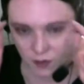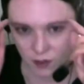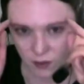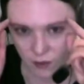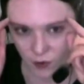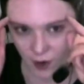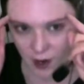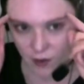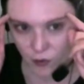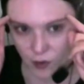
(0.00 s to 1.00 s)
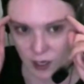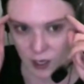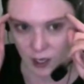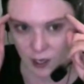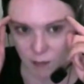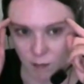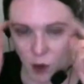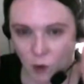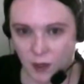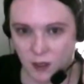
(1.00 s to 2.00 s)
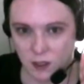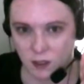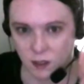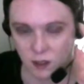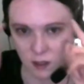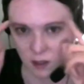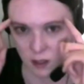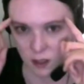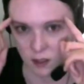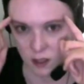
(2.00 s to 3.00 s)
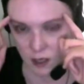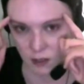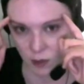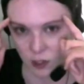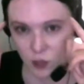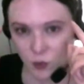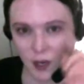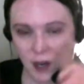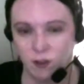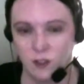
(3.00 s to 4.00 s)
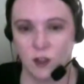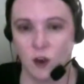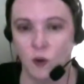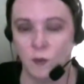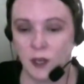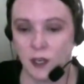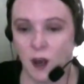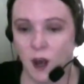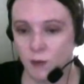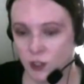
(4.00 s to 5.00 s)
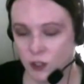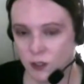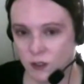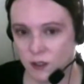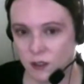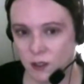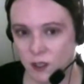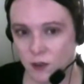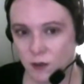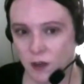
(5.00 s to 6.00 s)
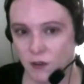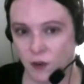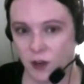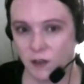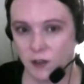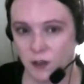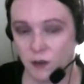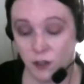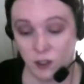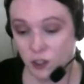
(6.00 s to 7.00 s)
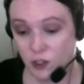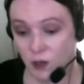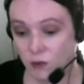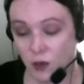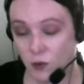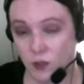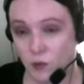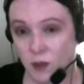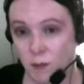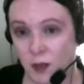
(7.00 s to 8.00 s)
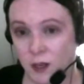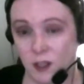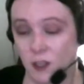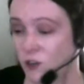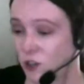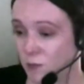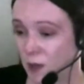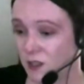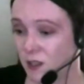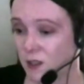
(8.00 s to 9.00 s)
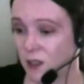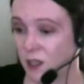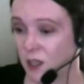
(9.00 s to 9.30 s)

for every moment that takes place, you want to have so many options that are in front of you that you don't know which one to pick, that you just basically,